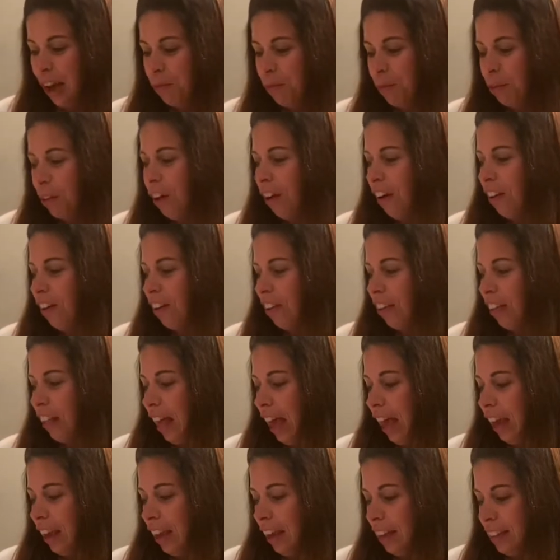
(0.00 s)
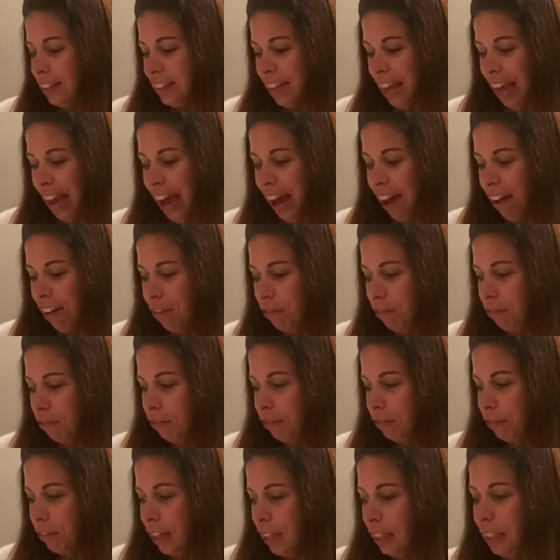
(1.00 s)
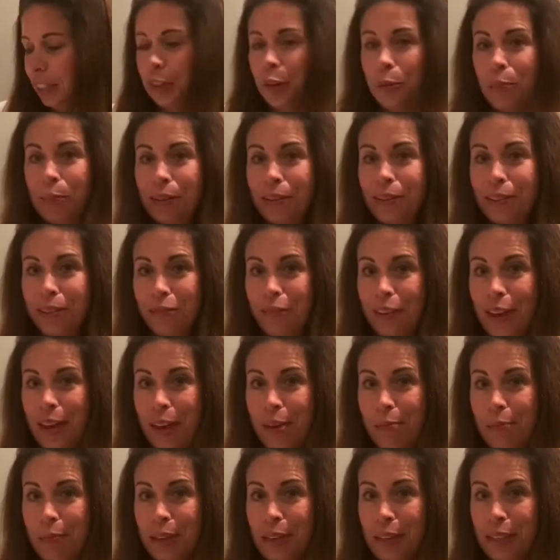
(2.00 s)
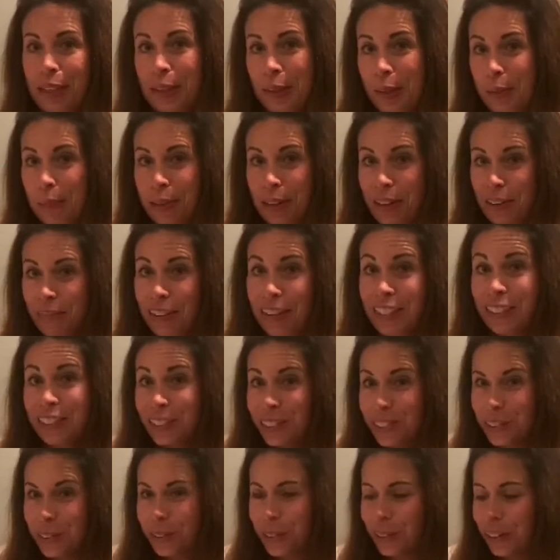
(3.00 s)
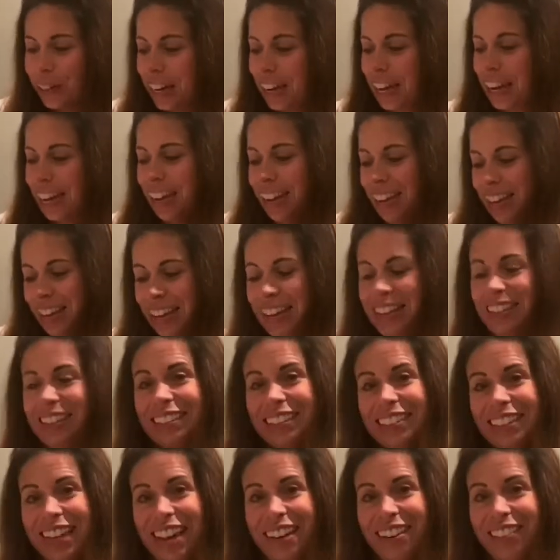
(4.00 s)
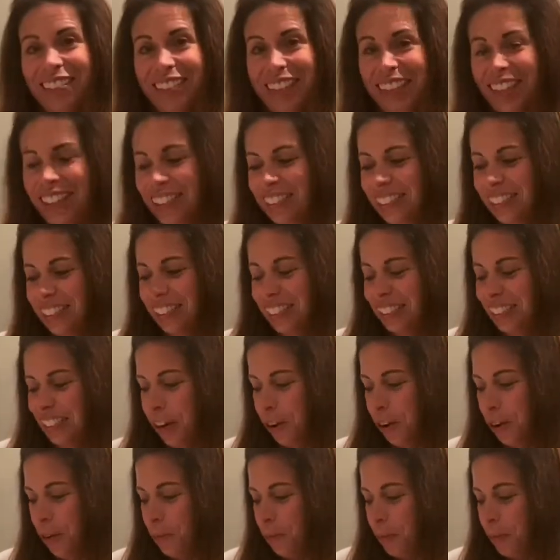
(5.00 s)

will all get to have a little piece of him and a little bit of his story inside of here. So,